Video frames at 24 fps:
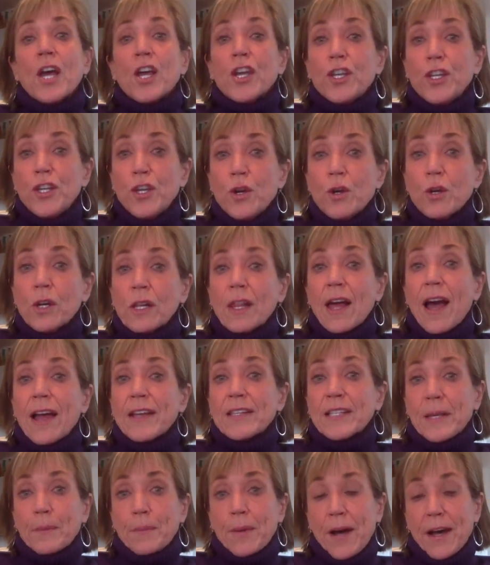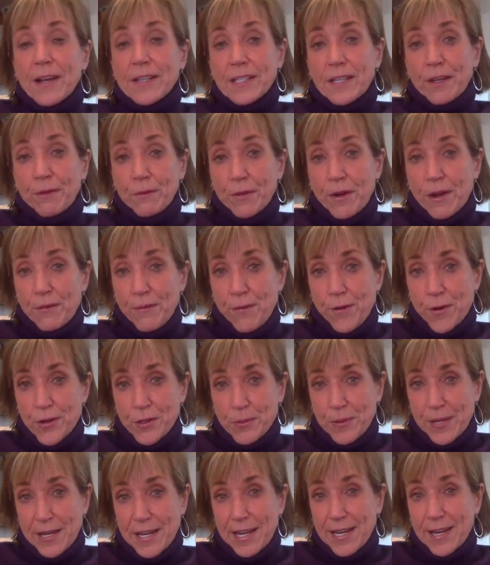Utilizing positive
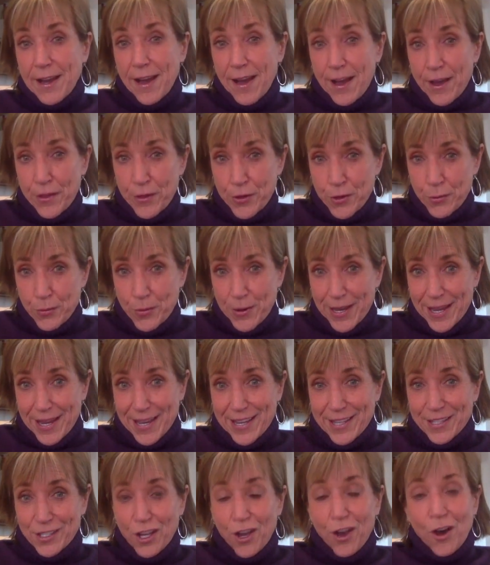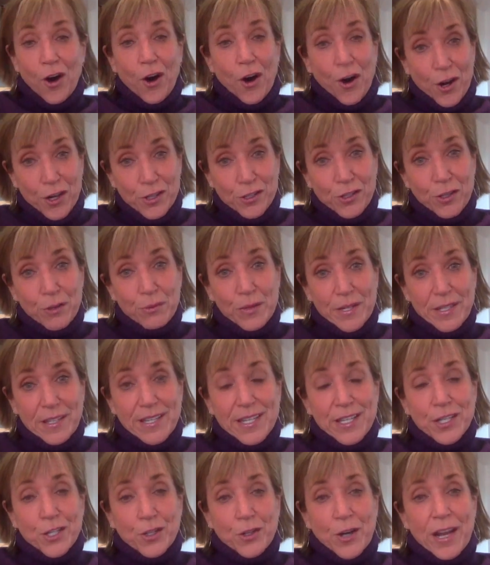reinforcement in other ways also
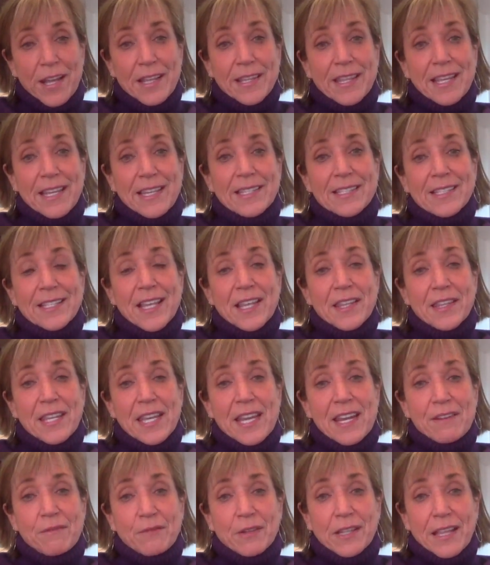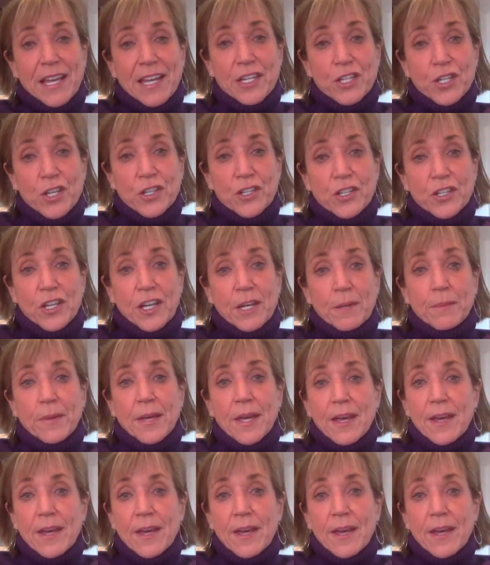really strengthens the relationship.